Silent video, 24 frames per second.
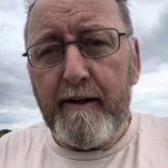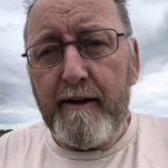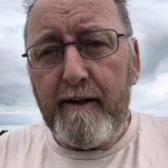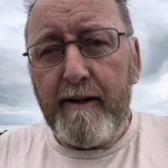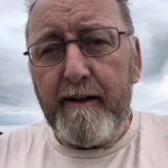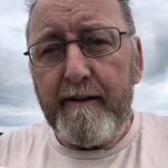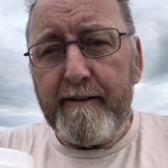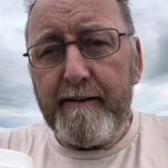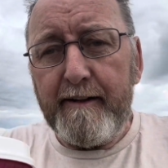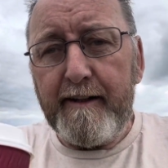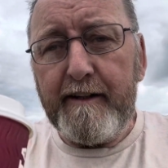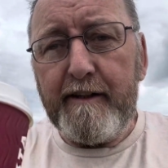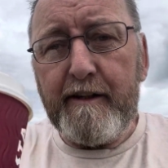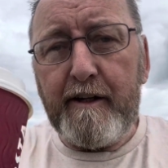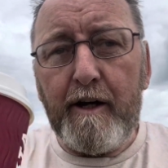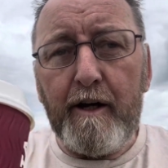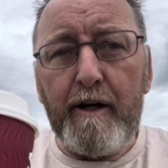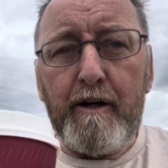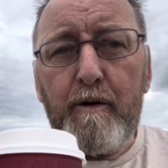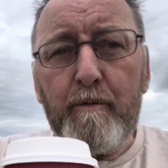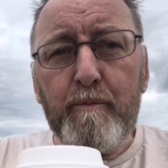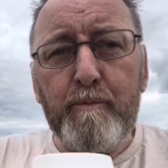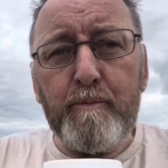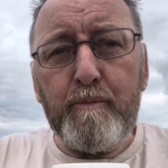and they
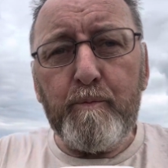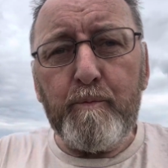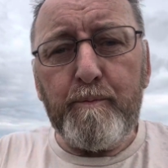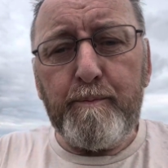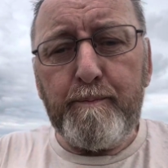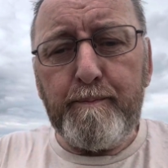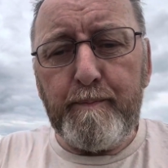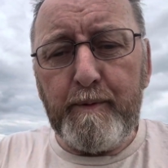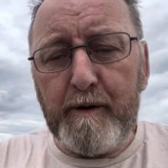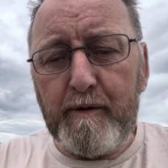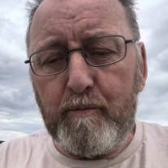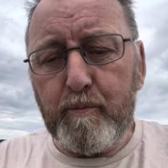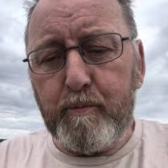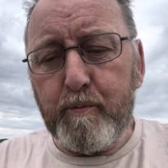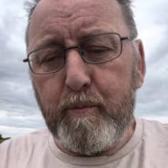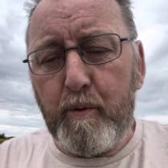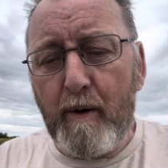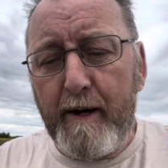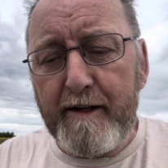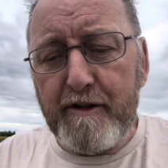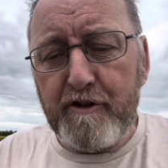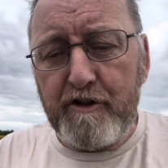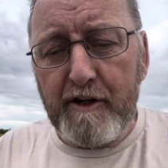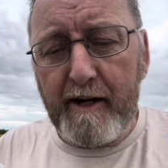cut a big
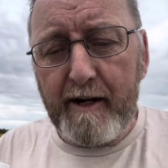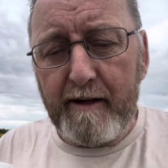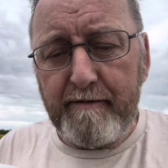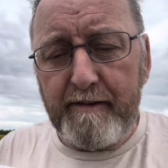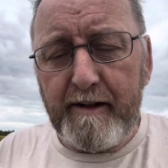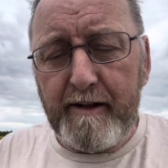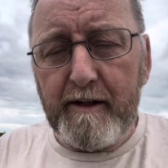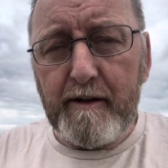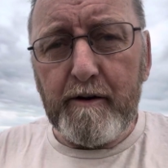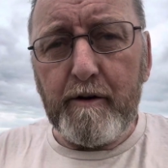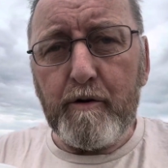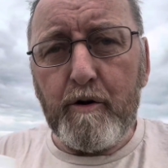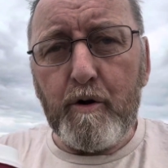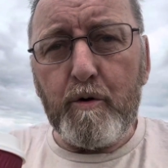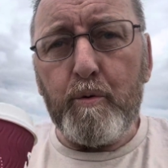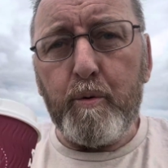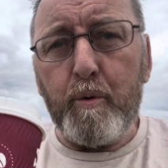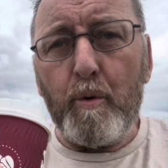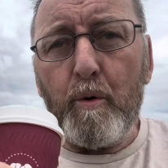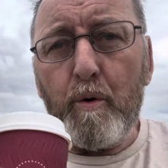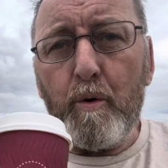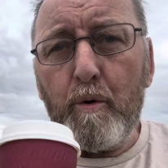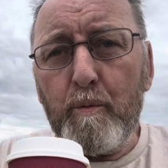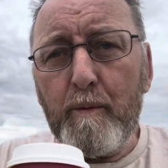wedge out of it, like a
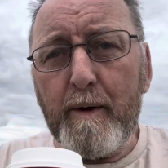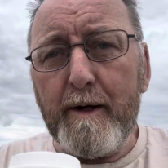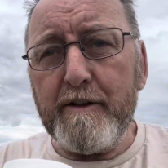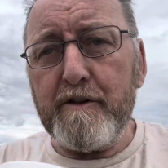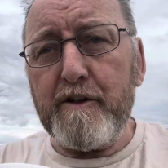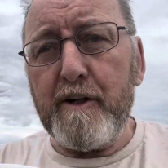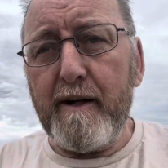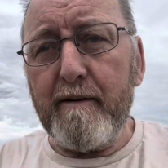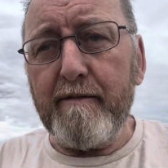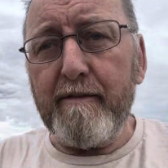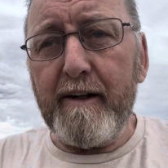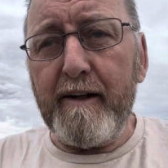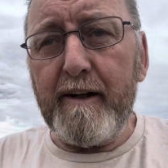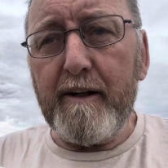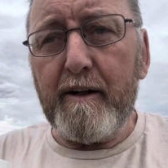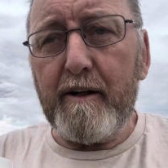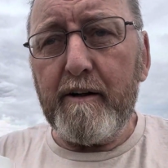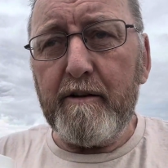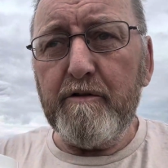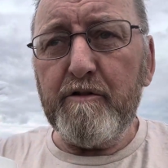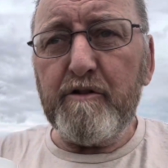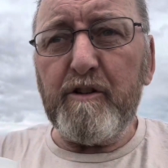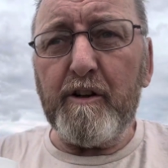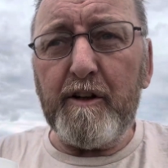quarter wedge out of it,
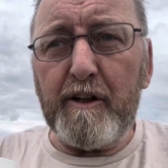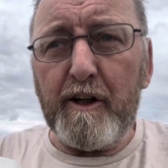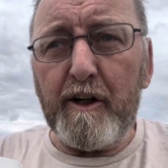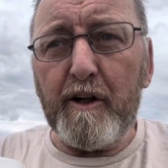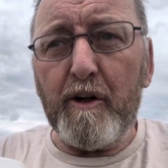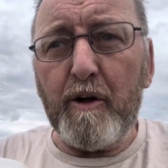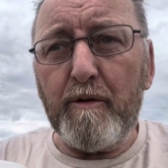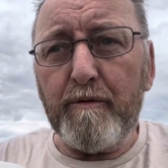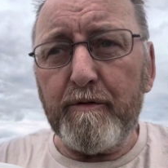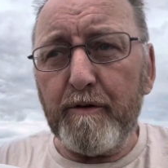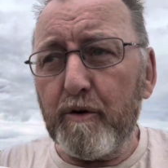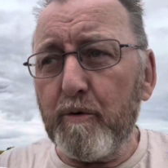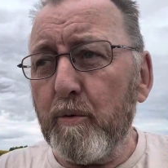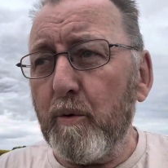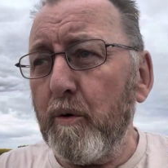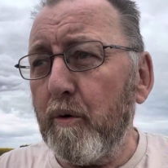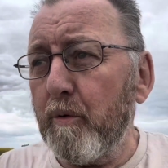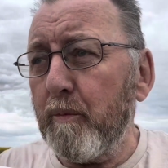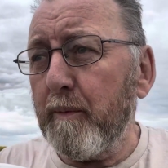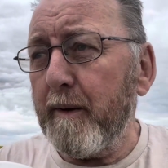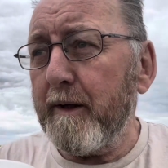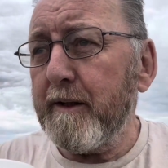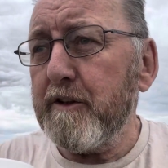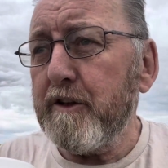slightly over a
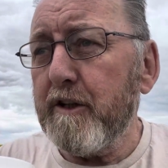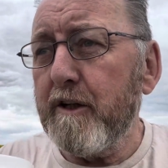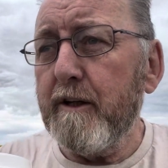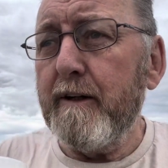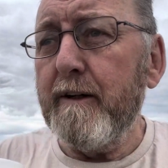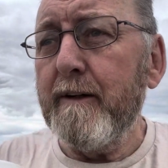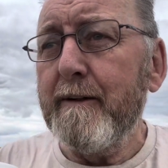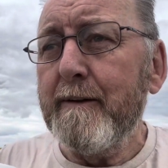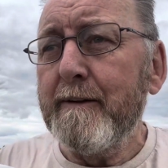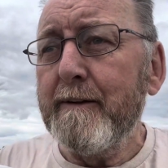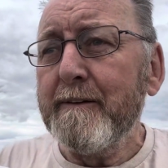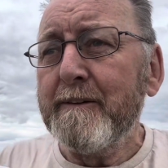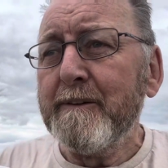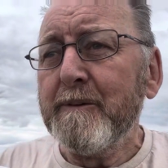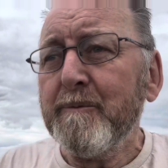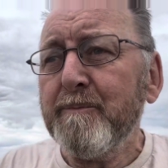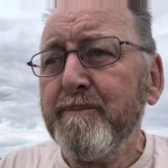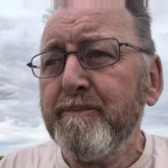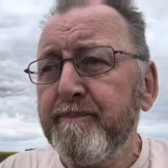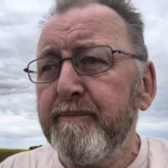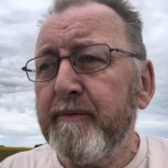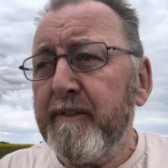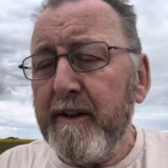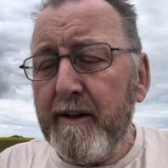quarter wedge,
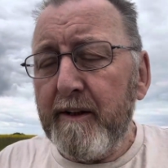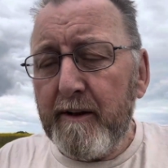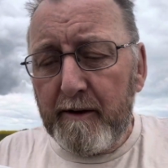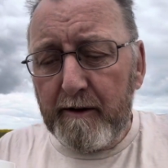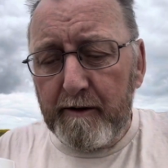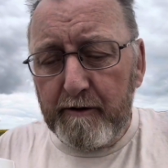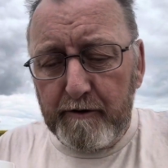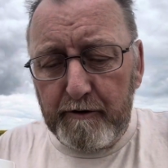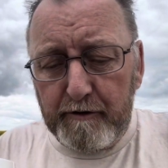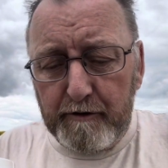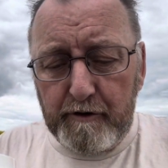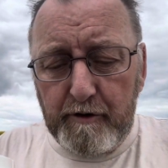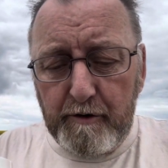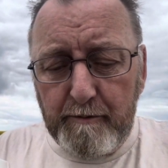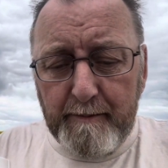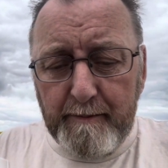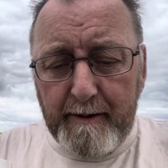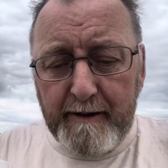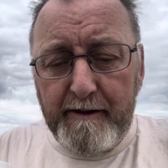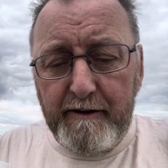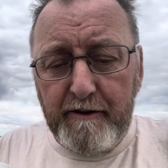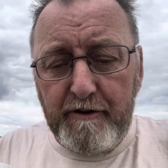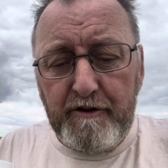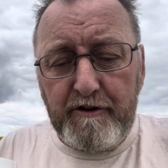to
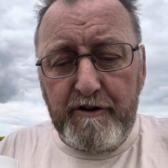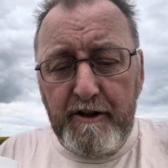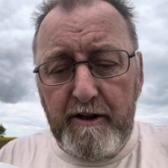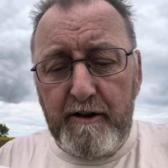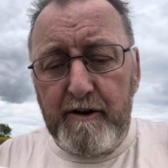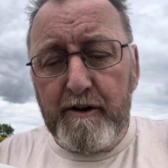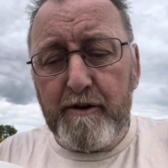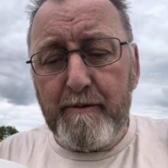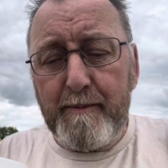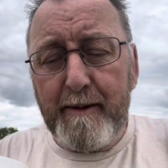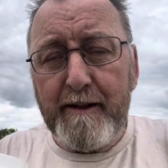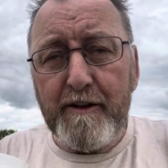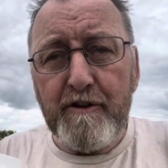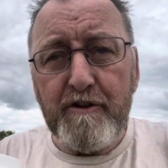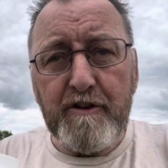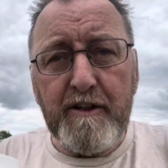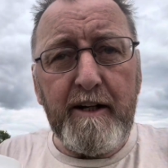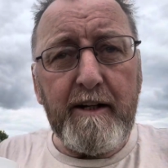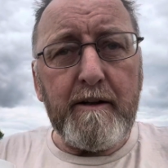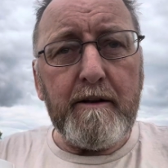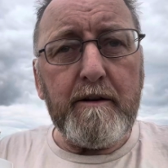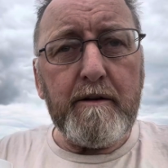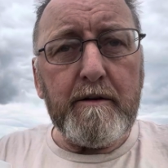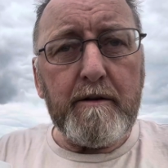make
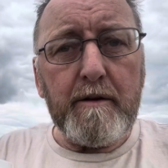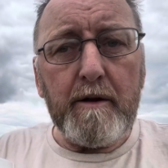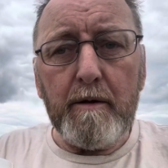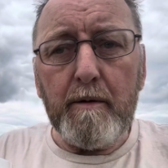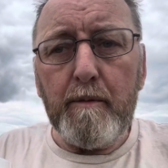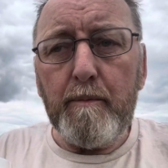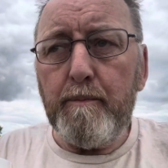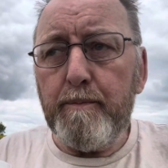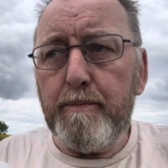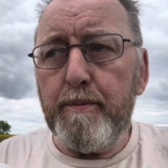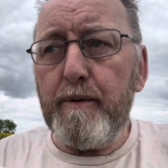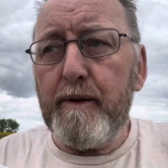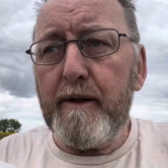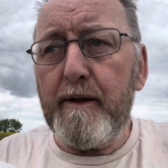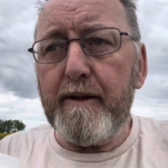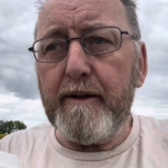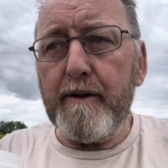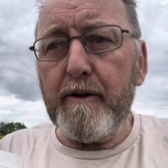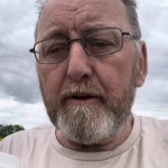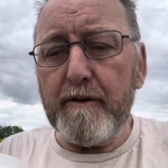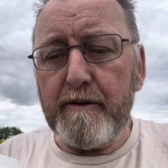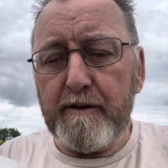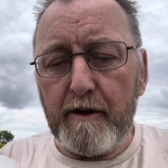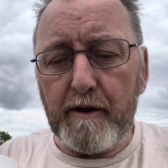seats.
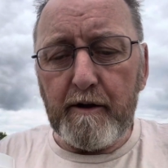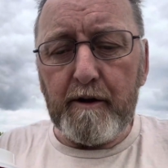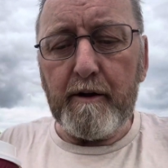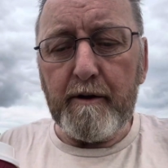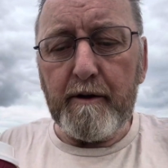Brilliant idea.